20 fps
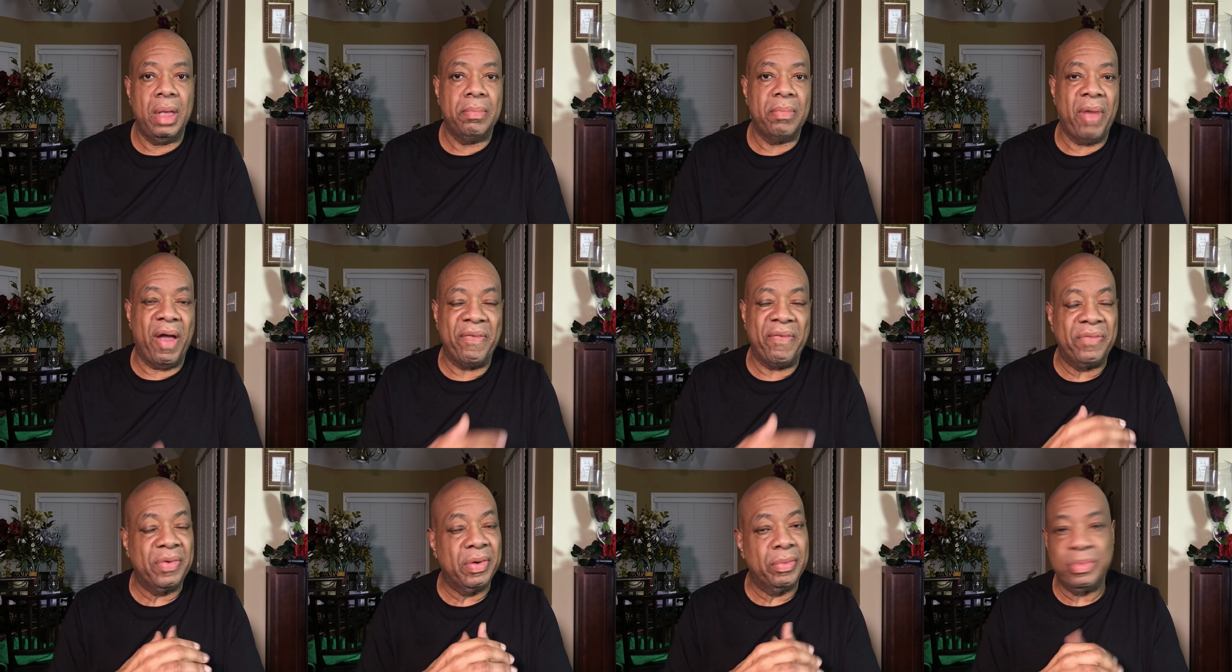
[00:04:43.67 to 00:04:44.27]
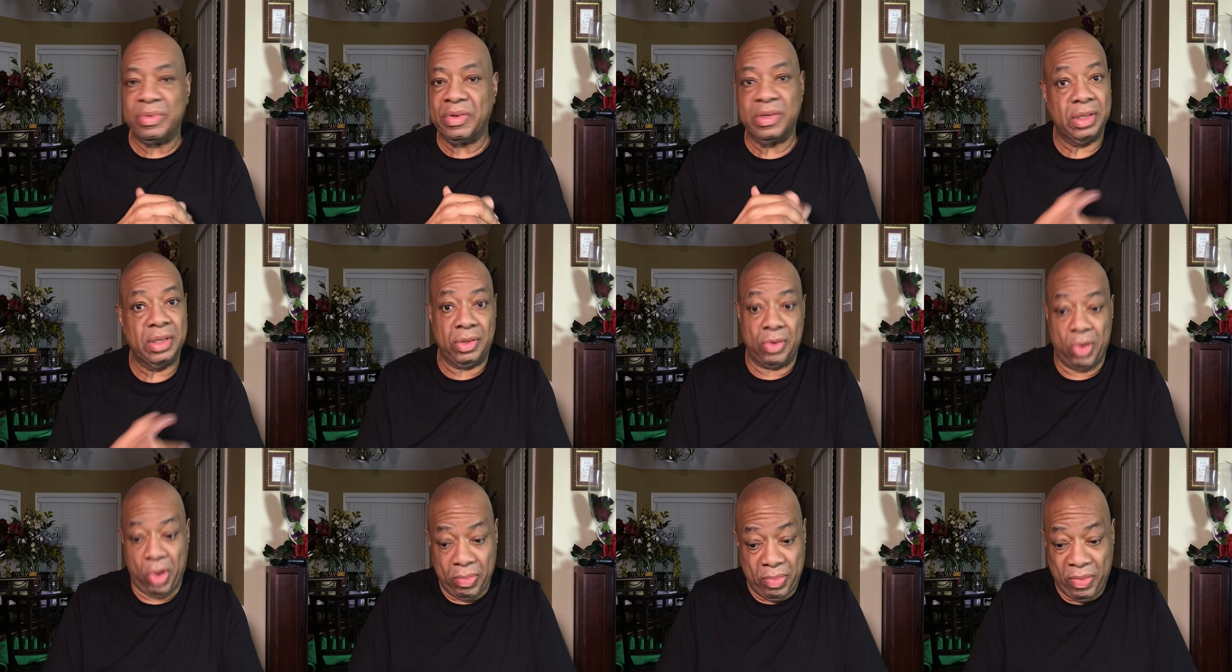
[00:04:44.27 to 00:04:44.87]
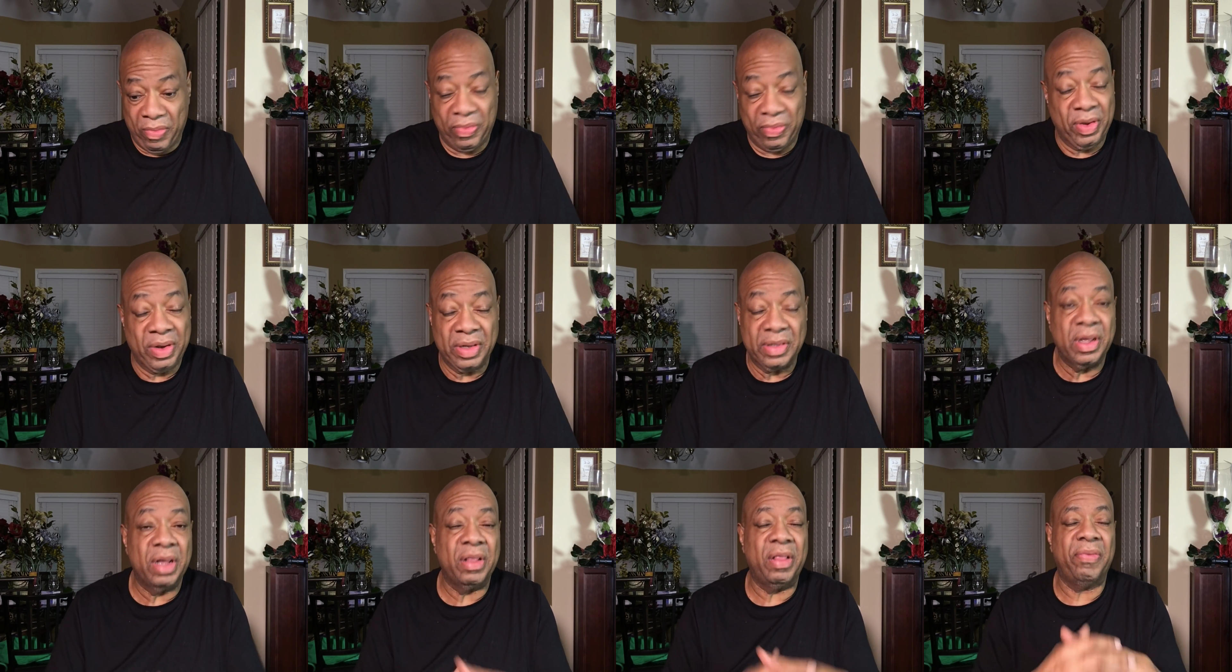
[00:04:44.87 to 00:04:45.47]
My foot was just as normal foot as
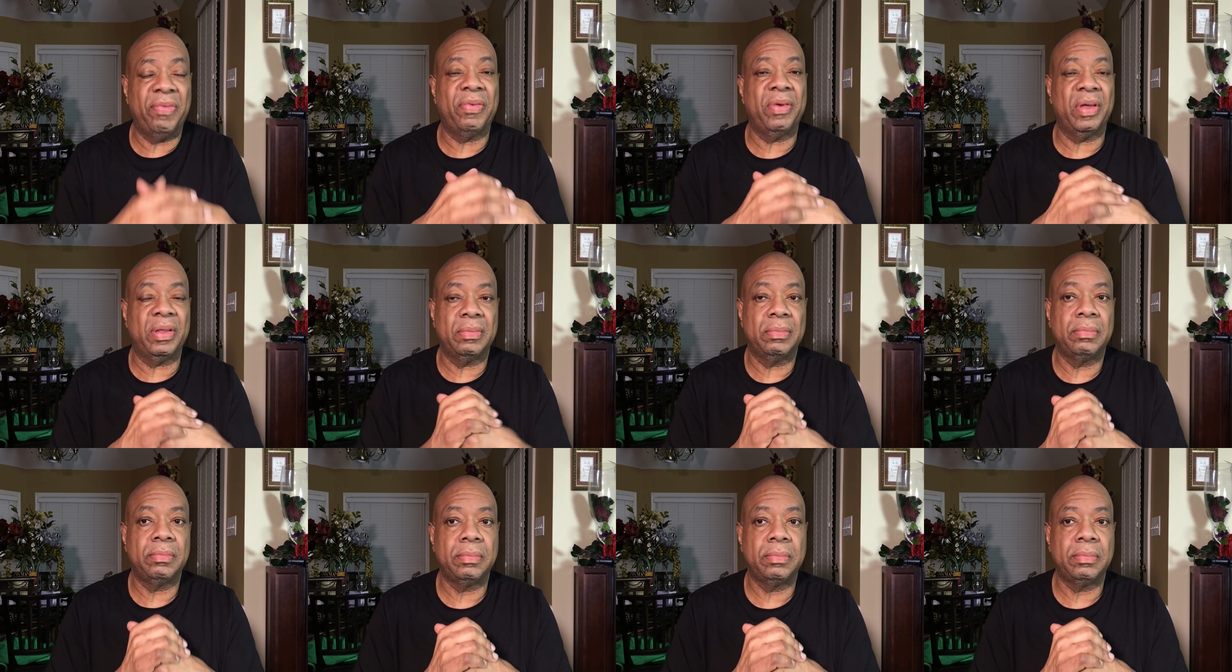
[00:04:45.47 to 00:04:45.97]
the other foot.